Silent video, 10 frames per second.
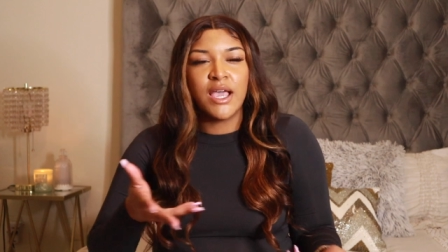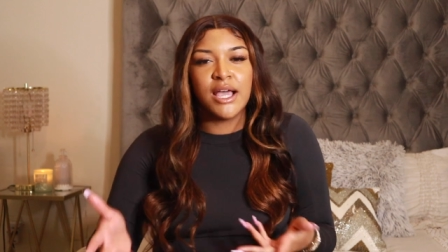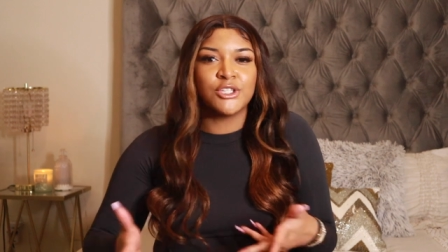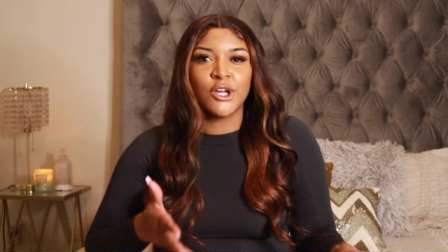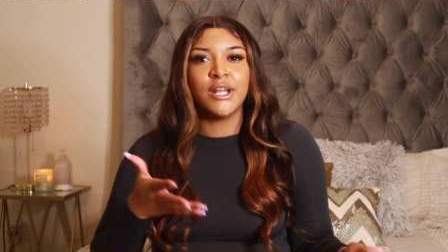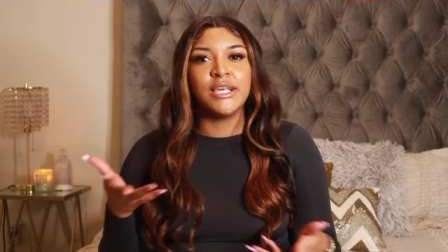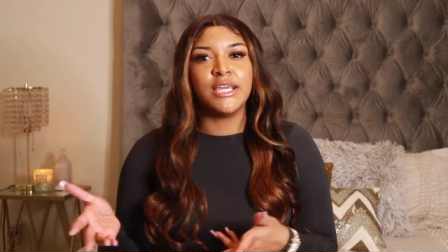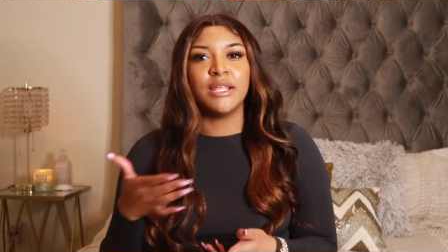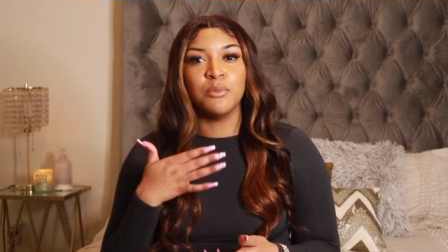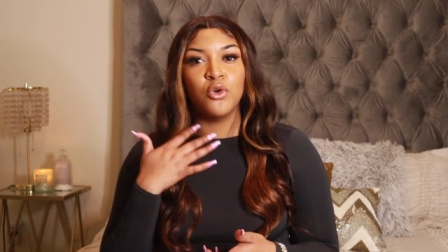I started
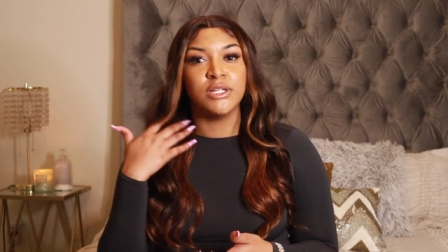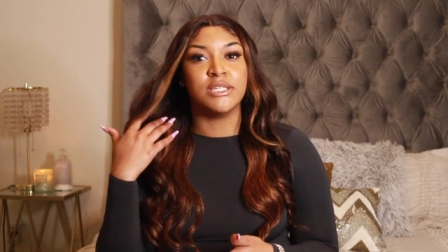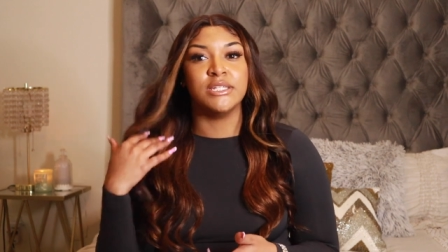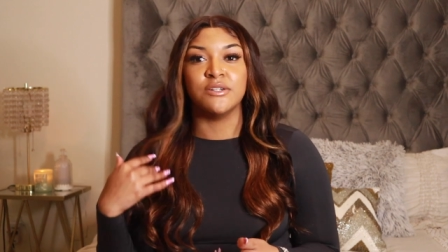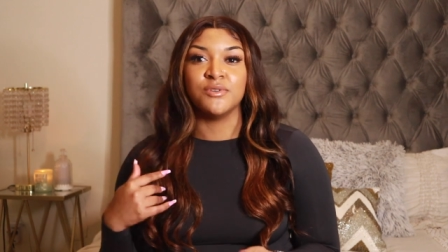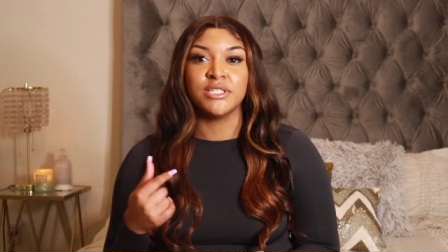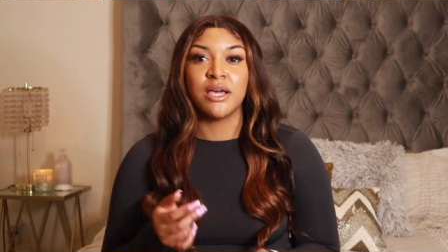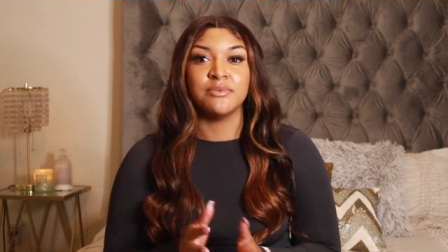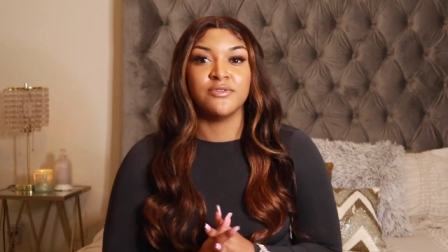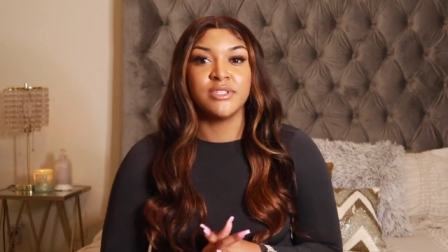getting more into different
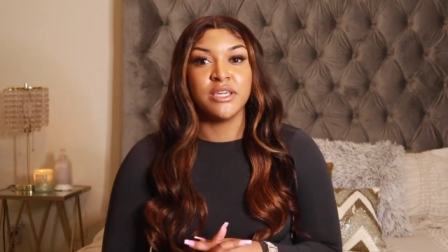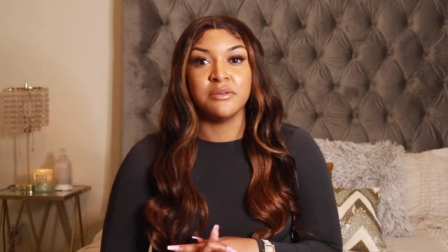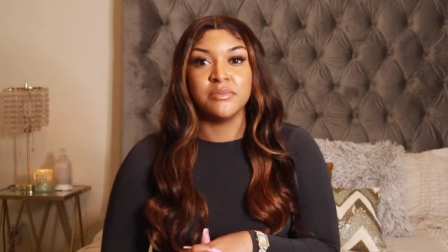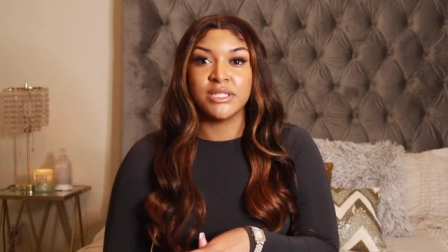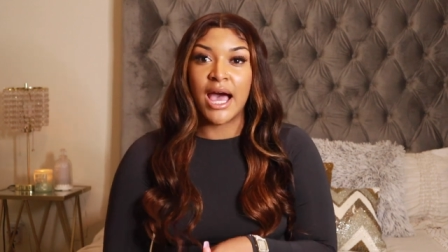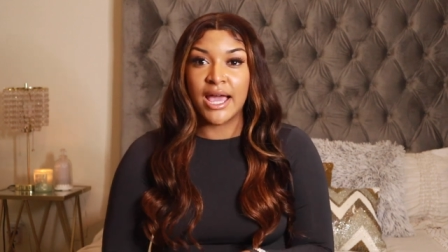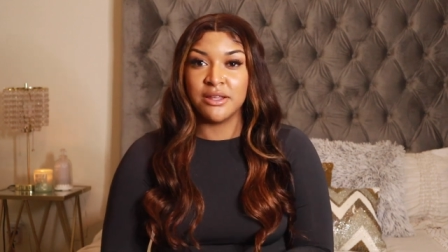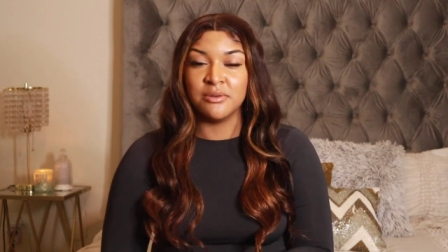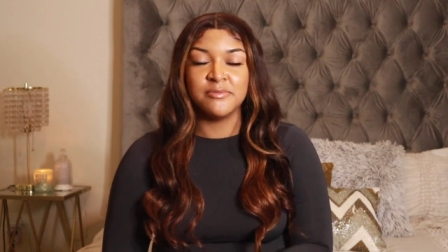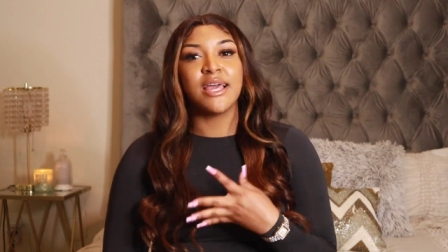types of Skims
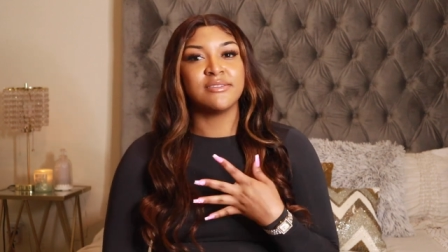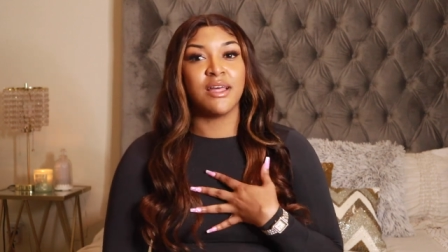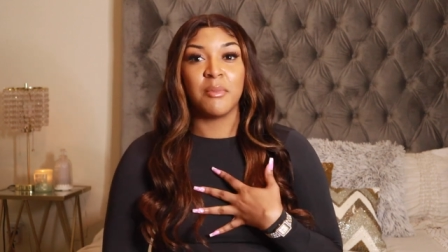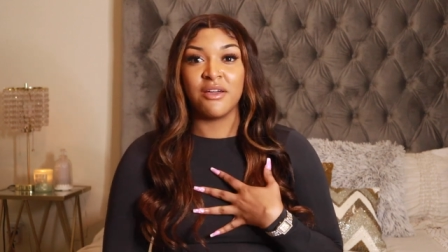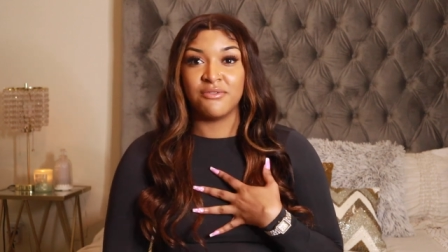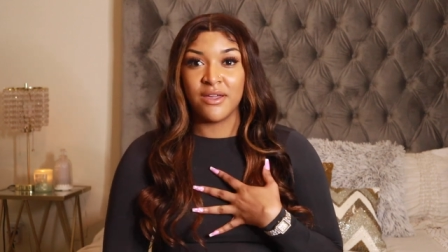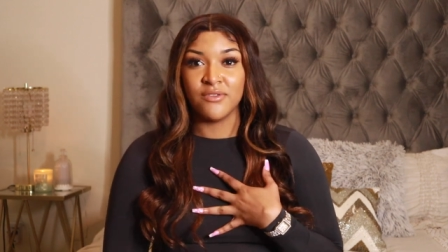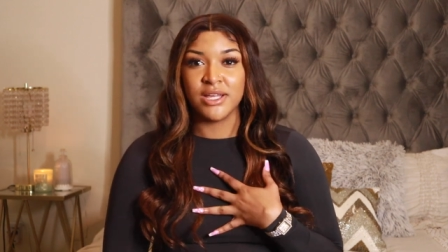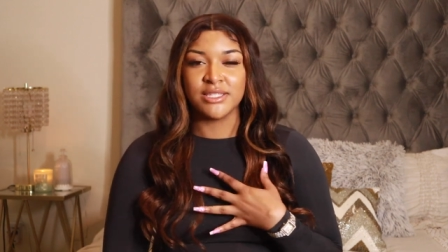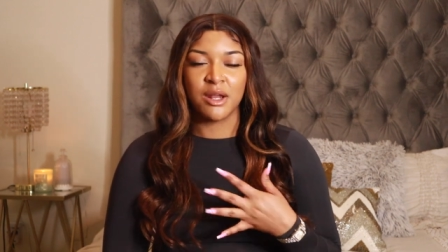item. That's not my
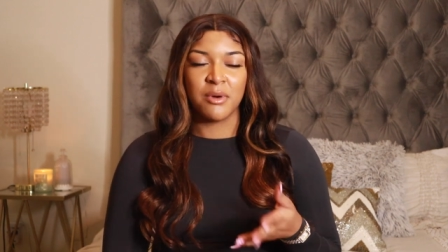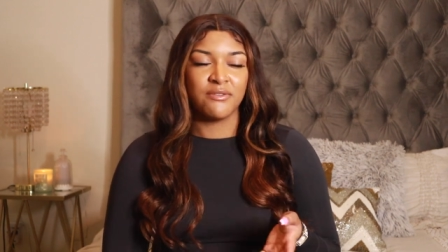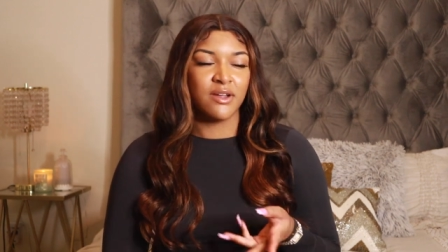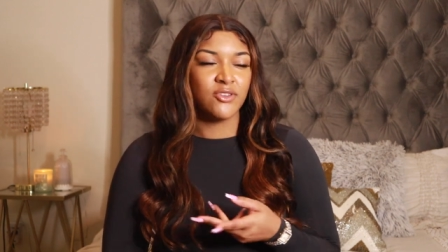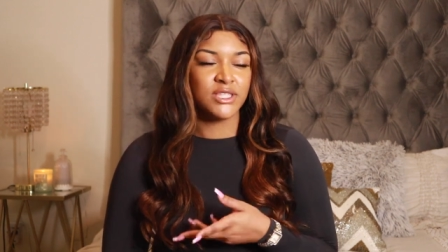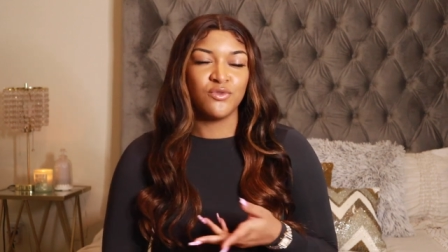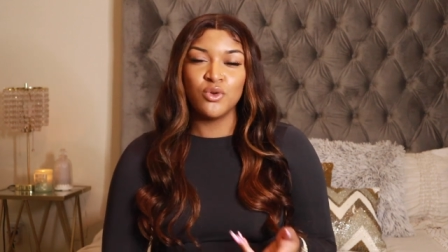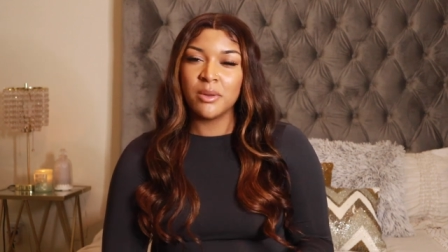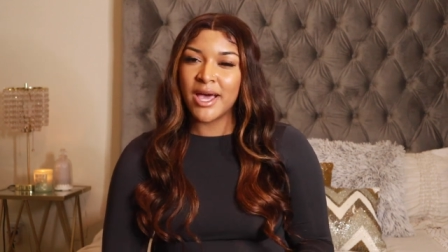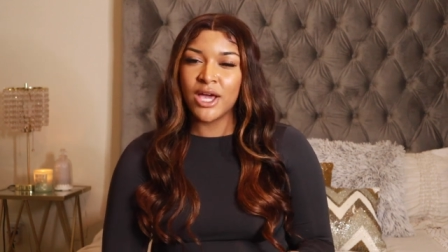favorite. It's not my favorites. If you
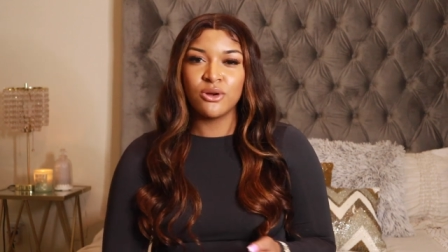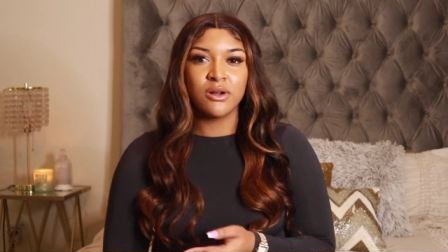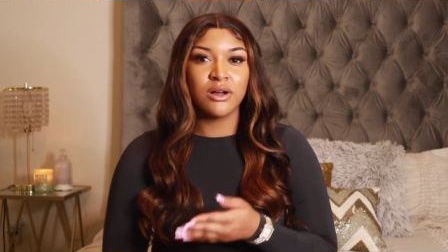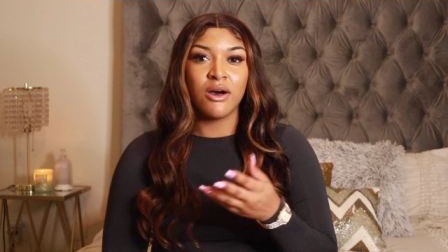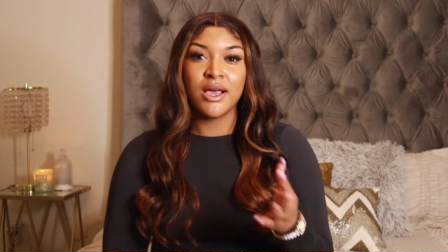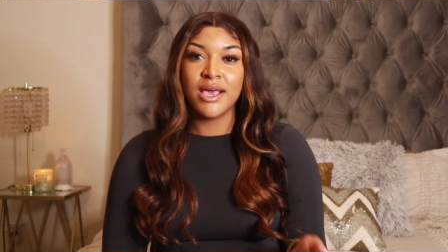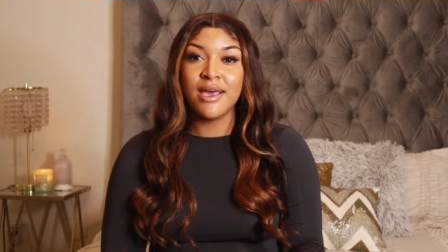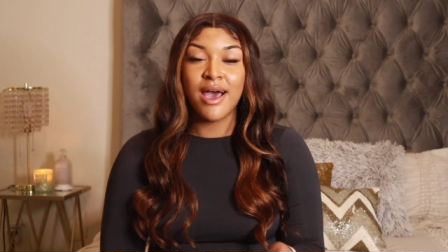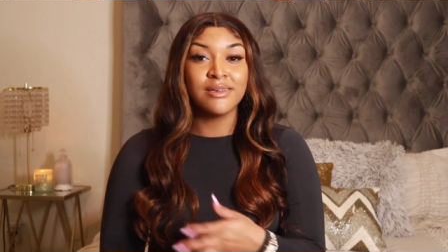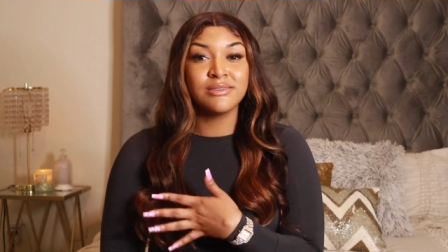want to buy a girl, go
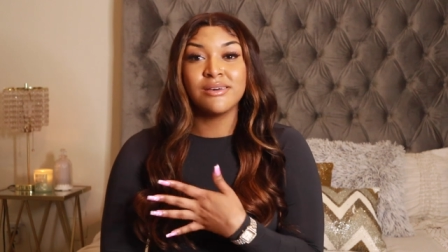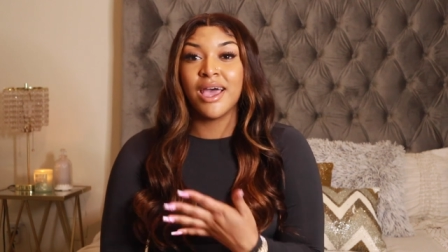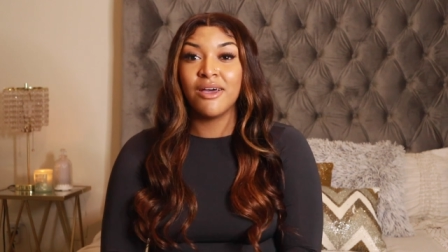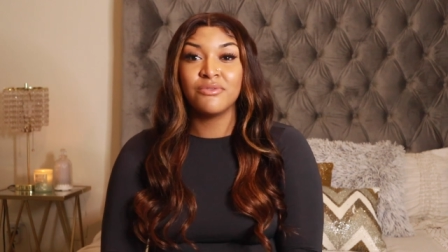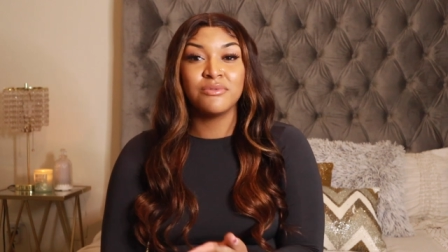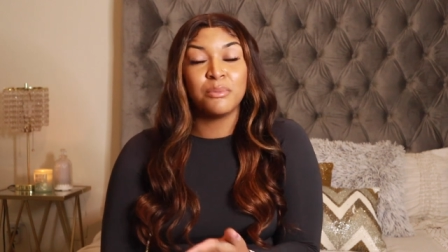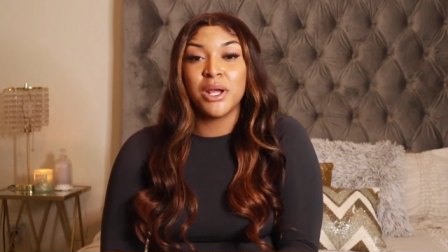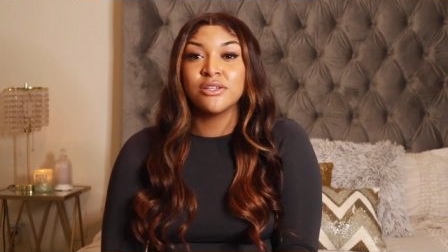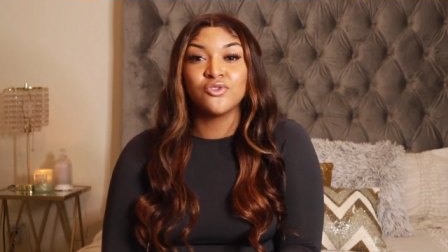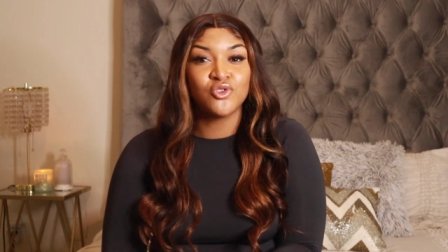ahead. I still have
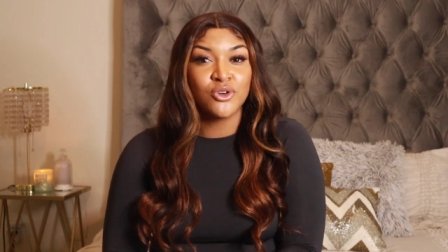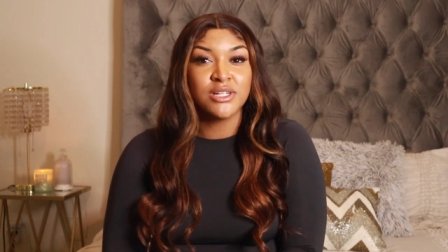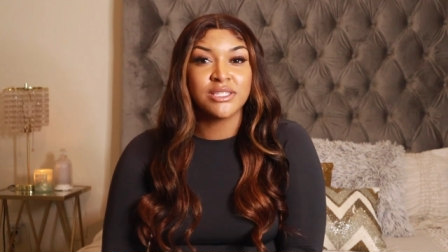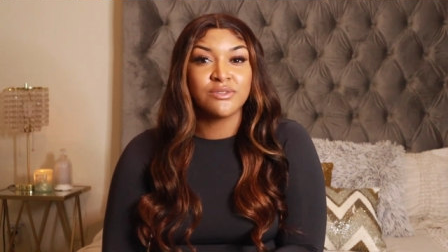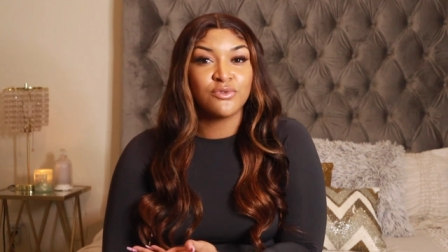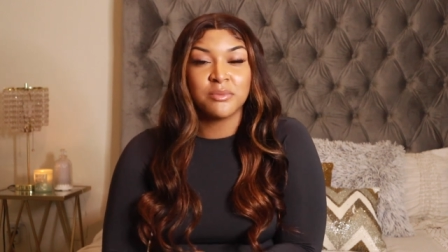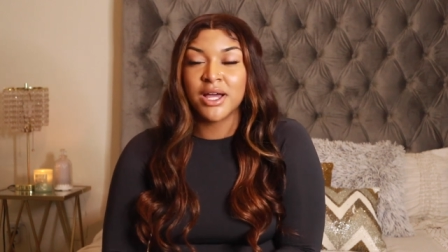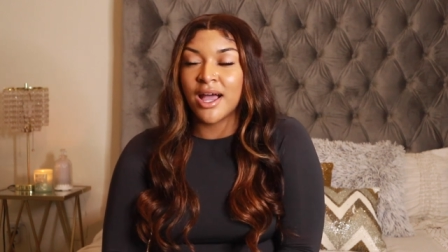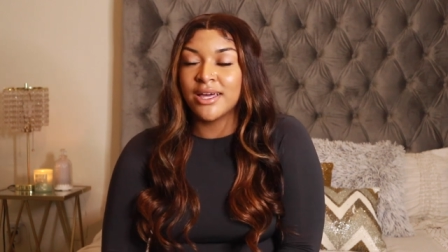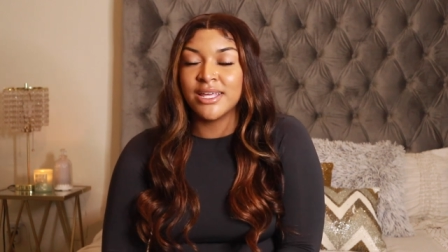pairs of shorts from the
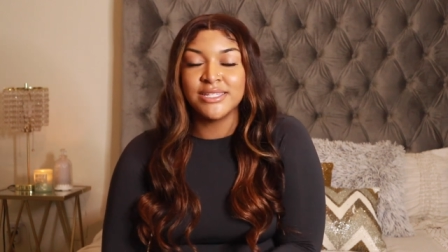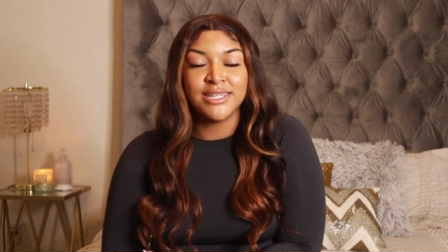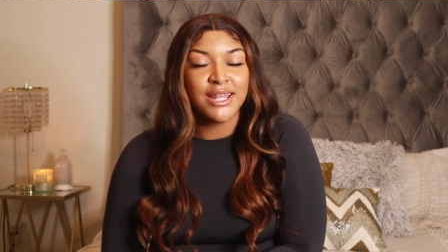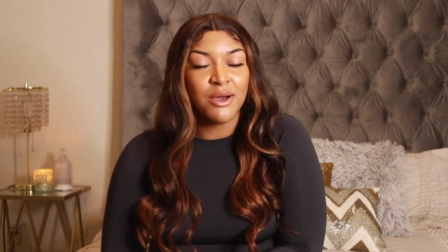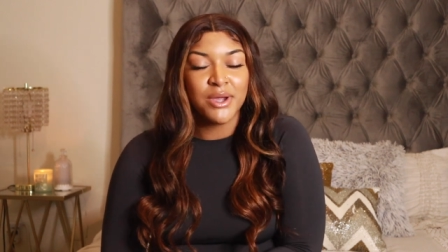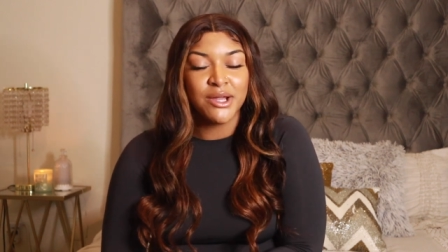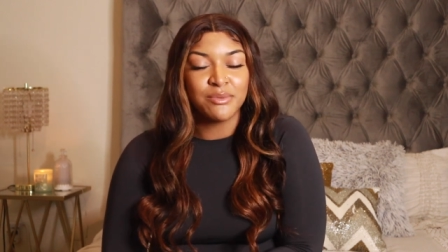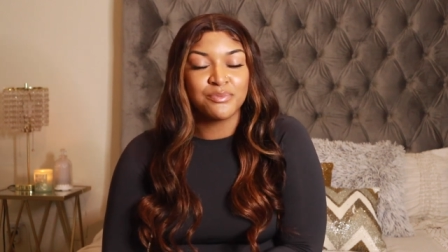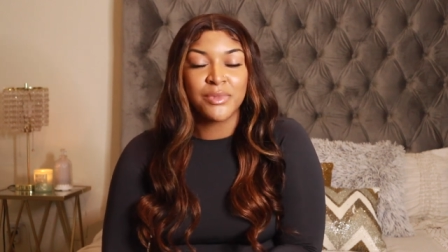cotton collection that I wear.